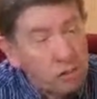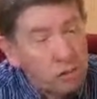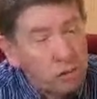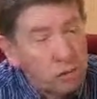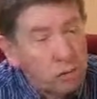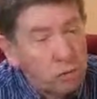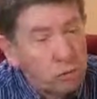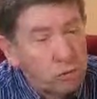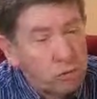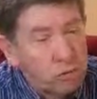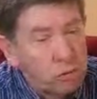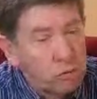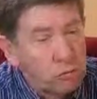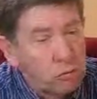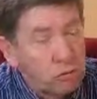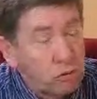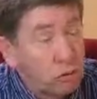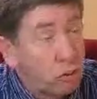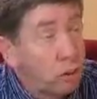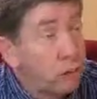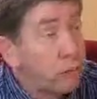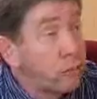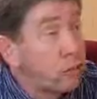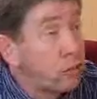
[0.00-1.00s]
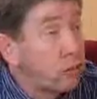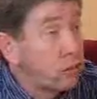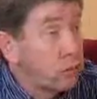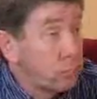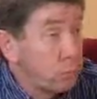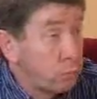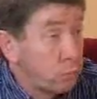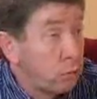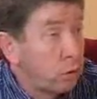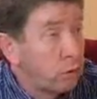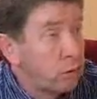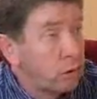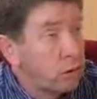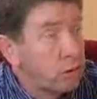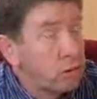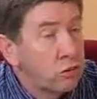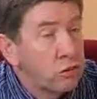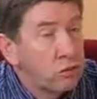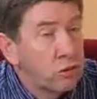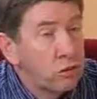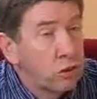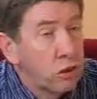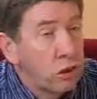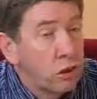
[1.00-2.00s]
to services and
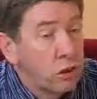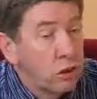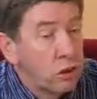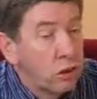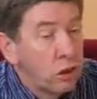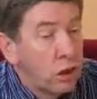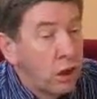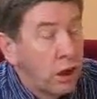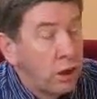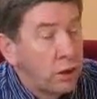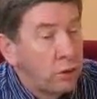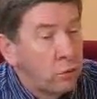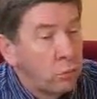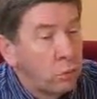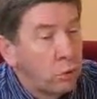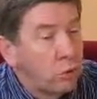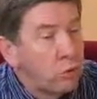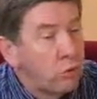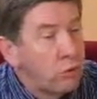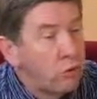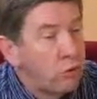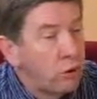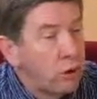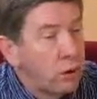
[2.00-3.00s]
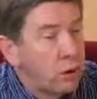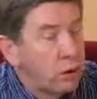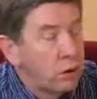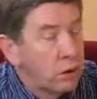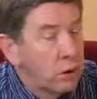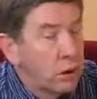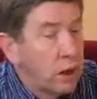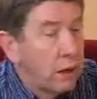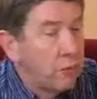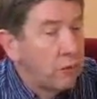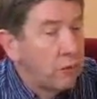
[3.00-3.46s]
products. And the one thing that